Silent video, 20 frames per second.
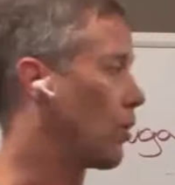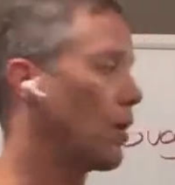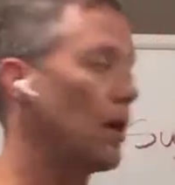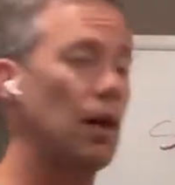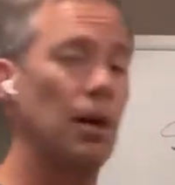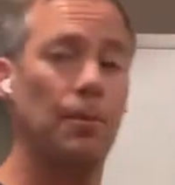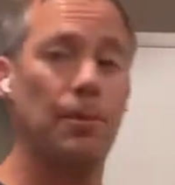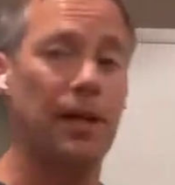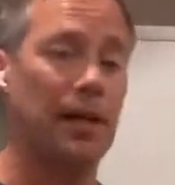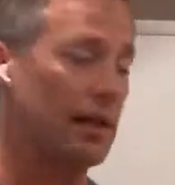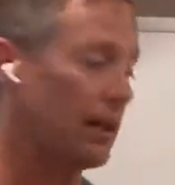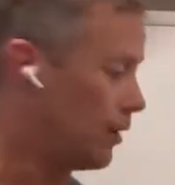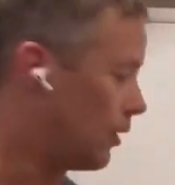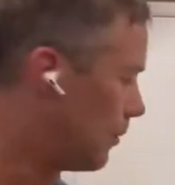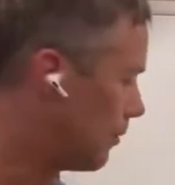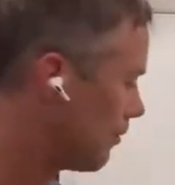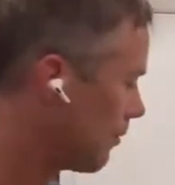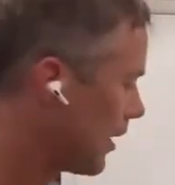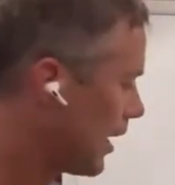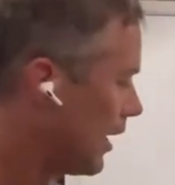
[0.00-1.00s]
appeal.
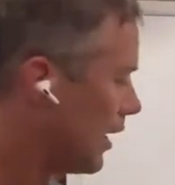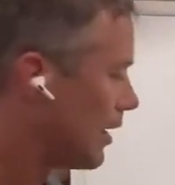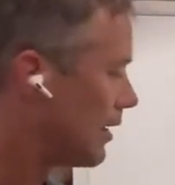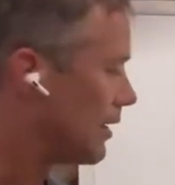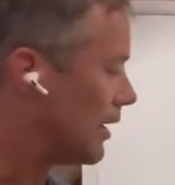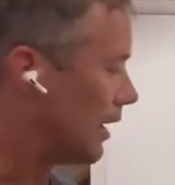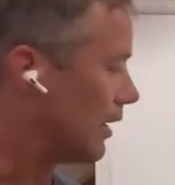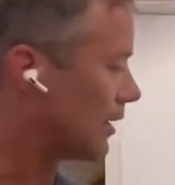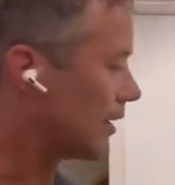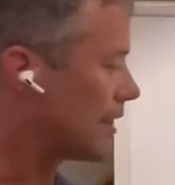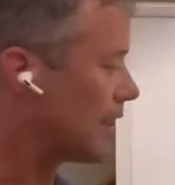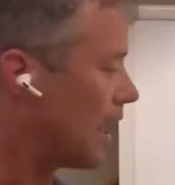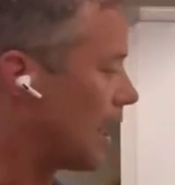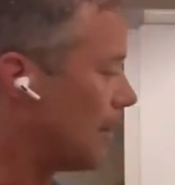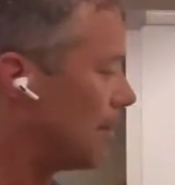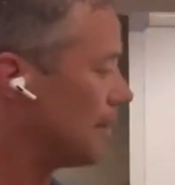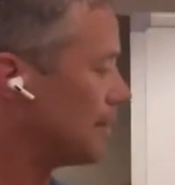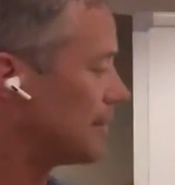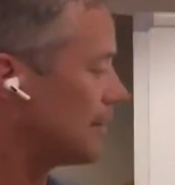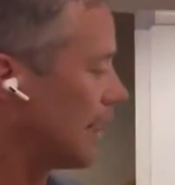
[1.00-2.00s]
Now, the
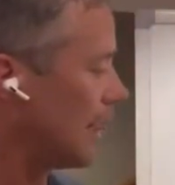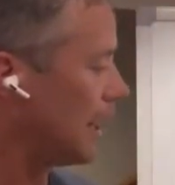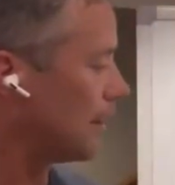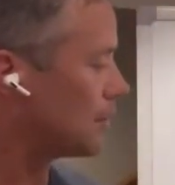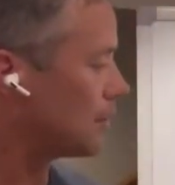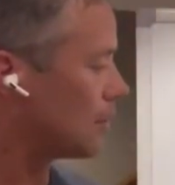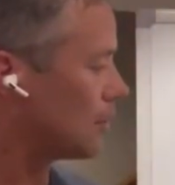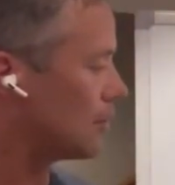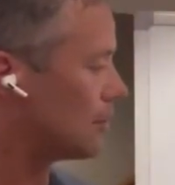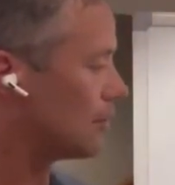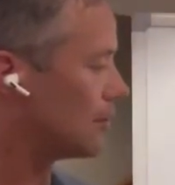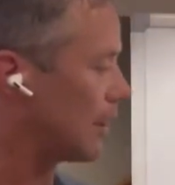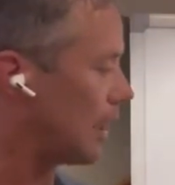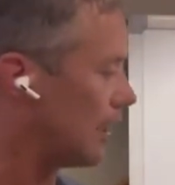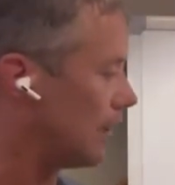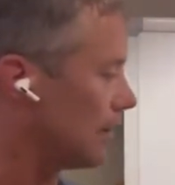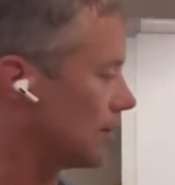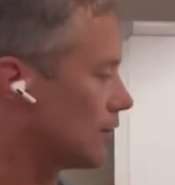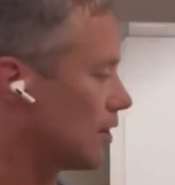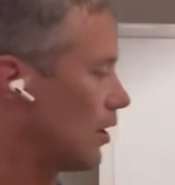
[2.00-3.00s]
common types are
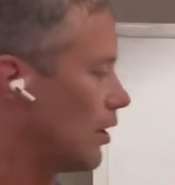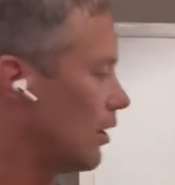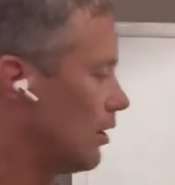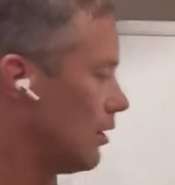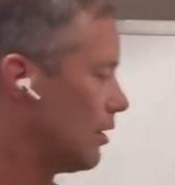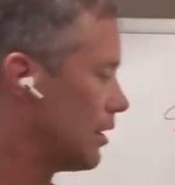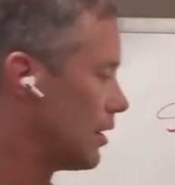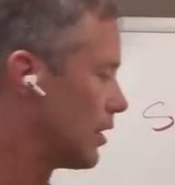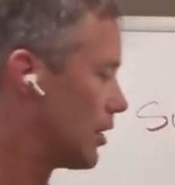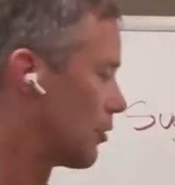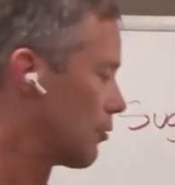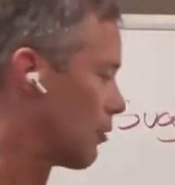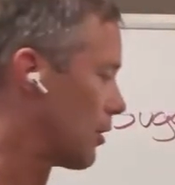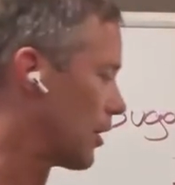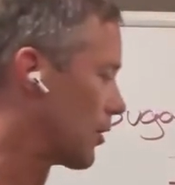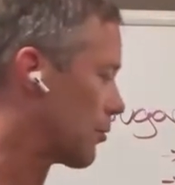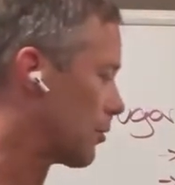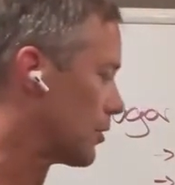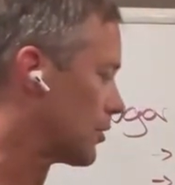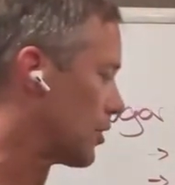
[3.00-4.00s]
xylitol,
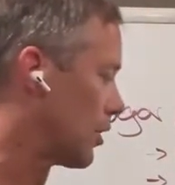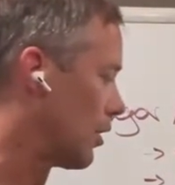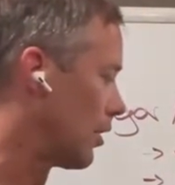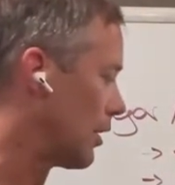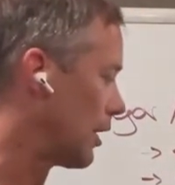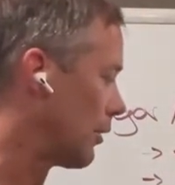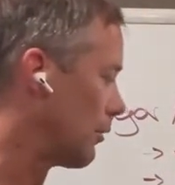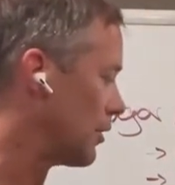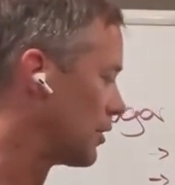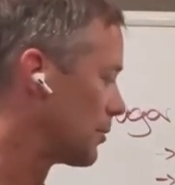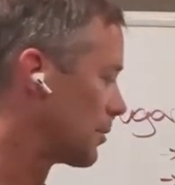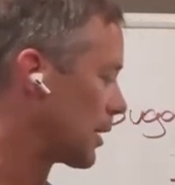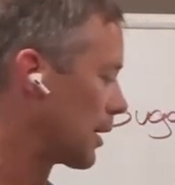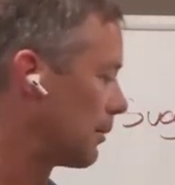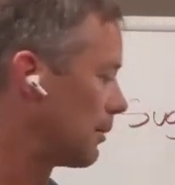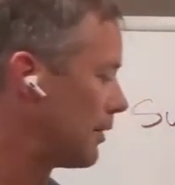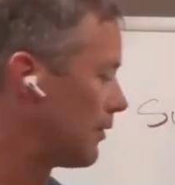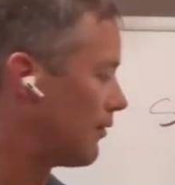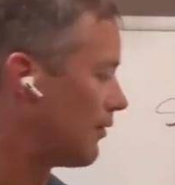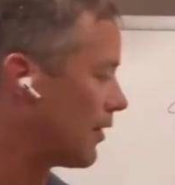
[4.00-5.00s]
erythritol, that one's
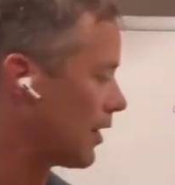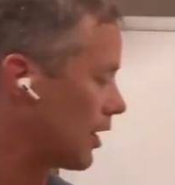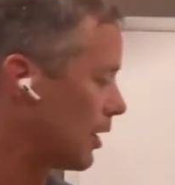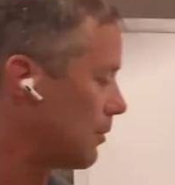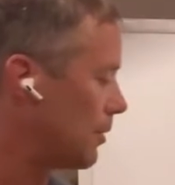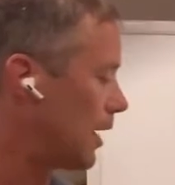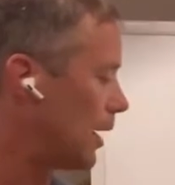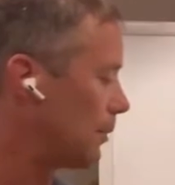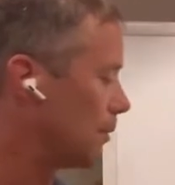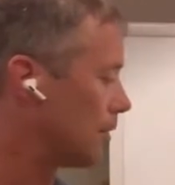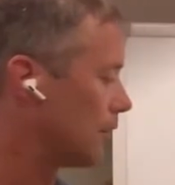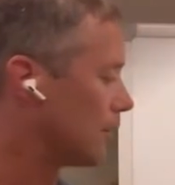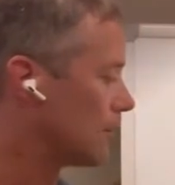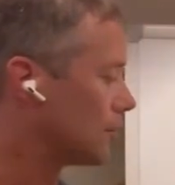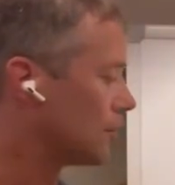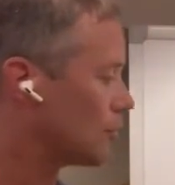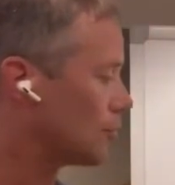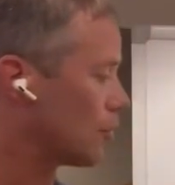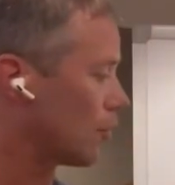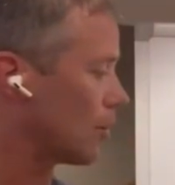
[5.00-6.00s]
becoming very popular,
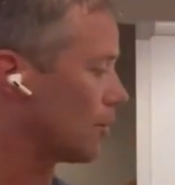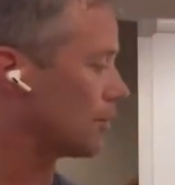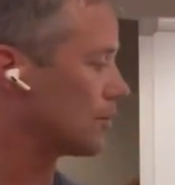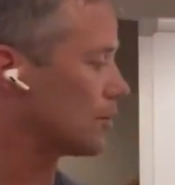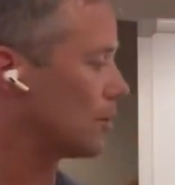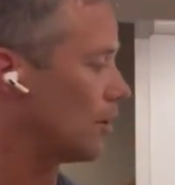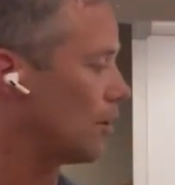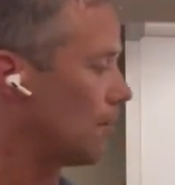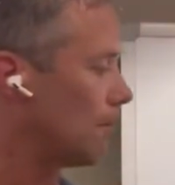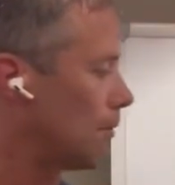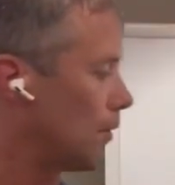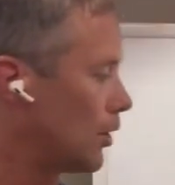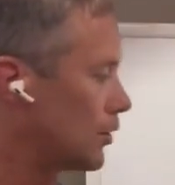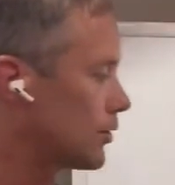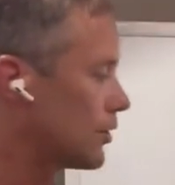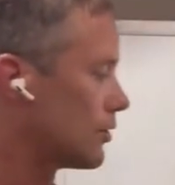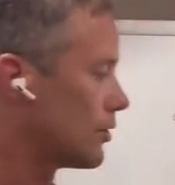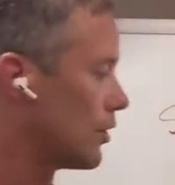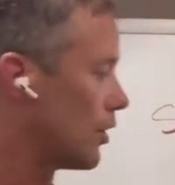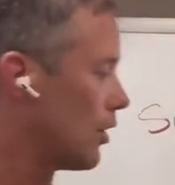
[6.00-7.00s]
sorbitol,
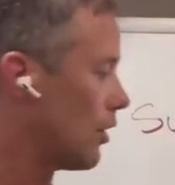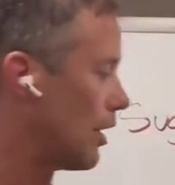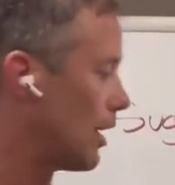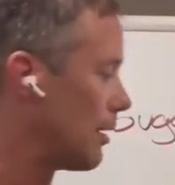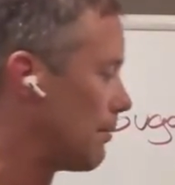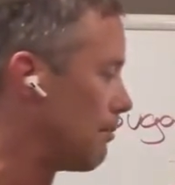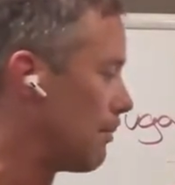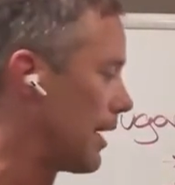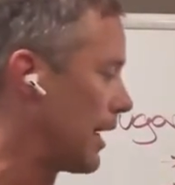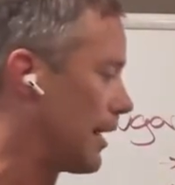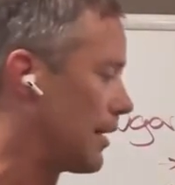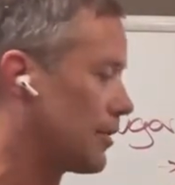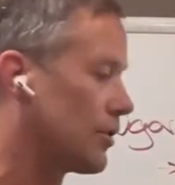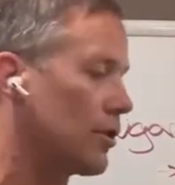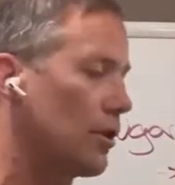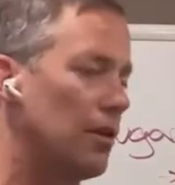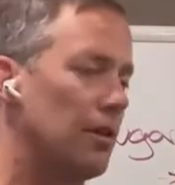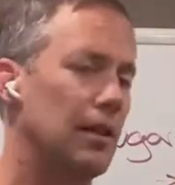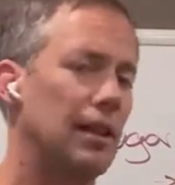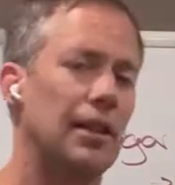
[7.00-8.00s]
maltitol, and
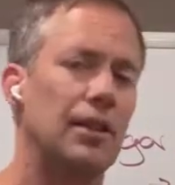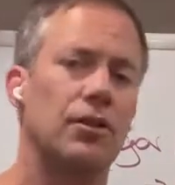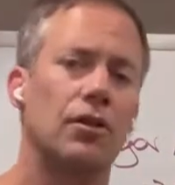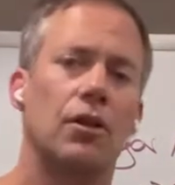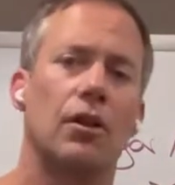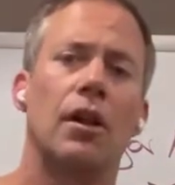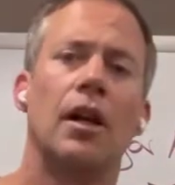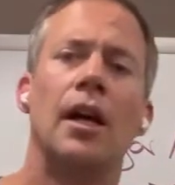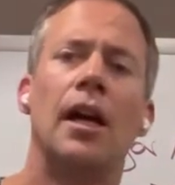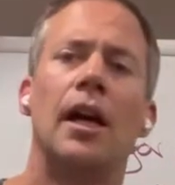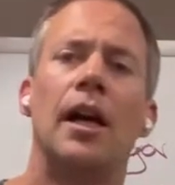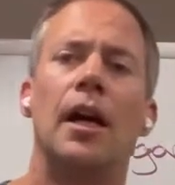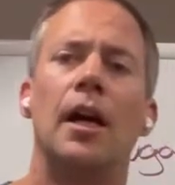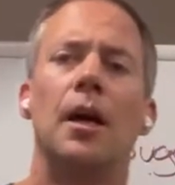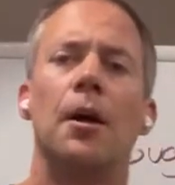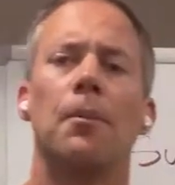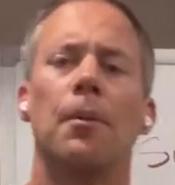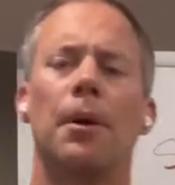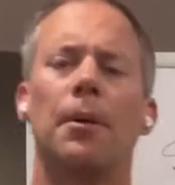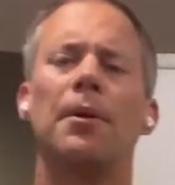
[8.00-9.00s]
mannitol. These are
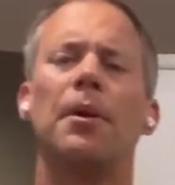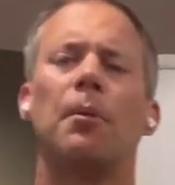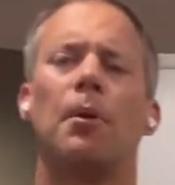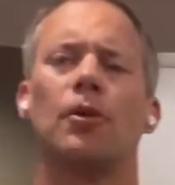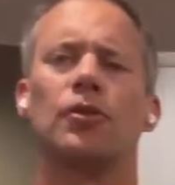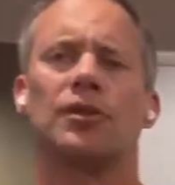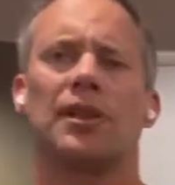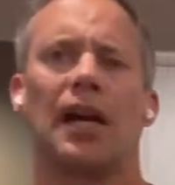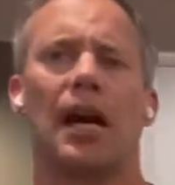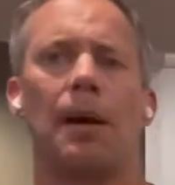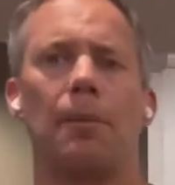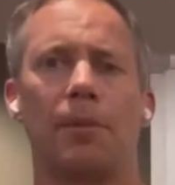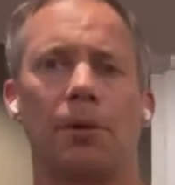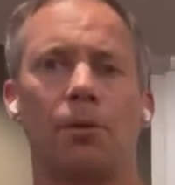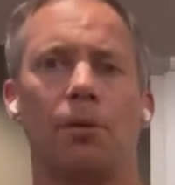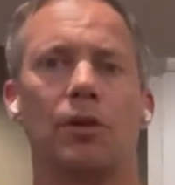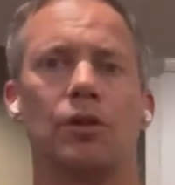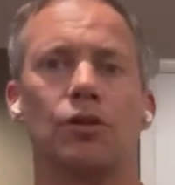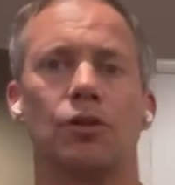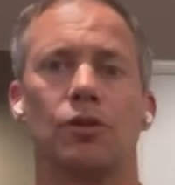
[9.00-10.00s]
probably the most common
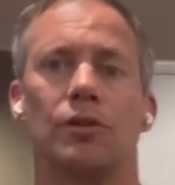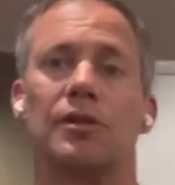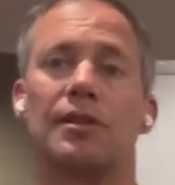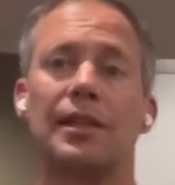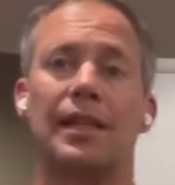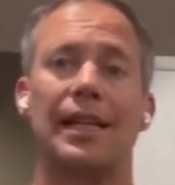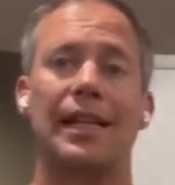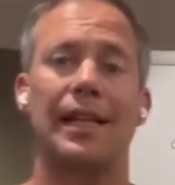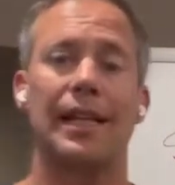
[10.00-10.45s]
ones you'll see in